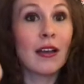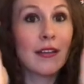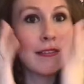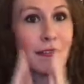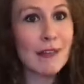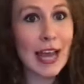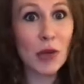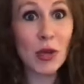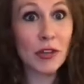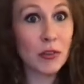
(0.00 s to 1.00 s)
Now
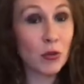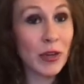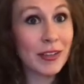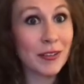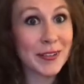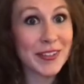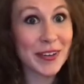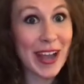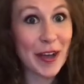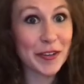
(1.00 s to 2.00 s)
all the wiggles are
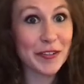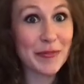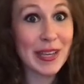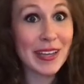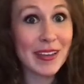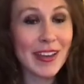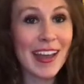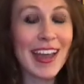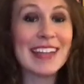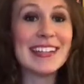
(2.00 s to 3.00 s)
out of me,
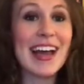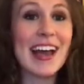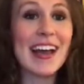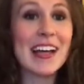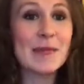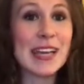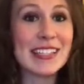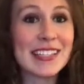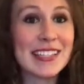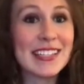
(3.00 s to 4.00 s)
and I'm as
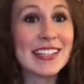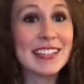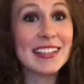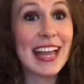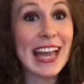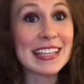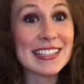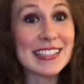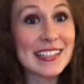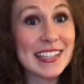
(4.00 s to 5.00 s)
still
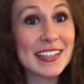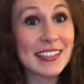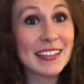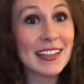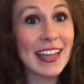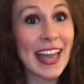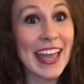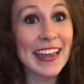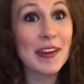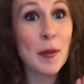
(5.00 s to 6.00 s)

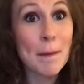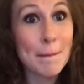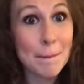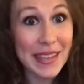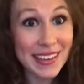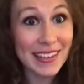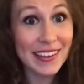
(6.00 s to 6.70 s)
can be.